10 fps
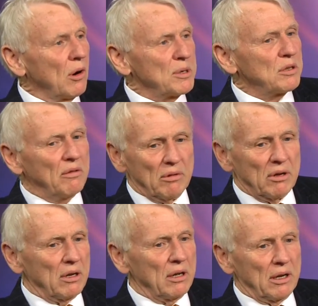
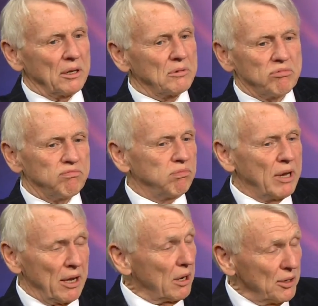guess,
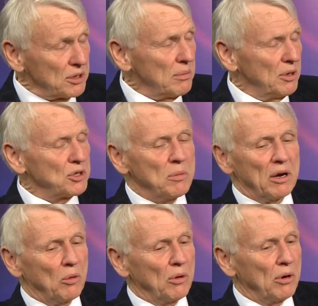cataclysm, to use
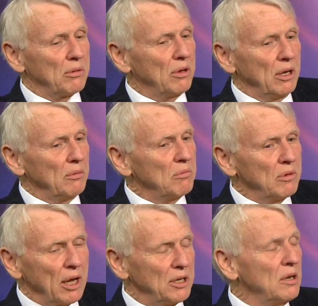my word. The
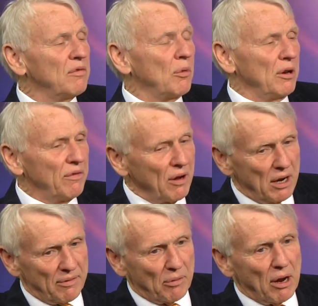
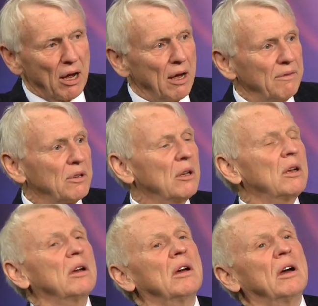1945 arrived,
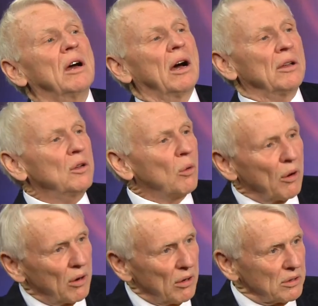a new
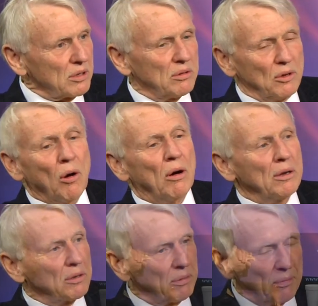world
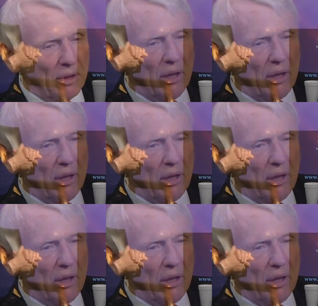dawned,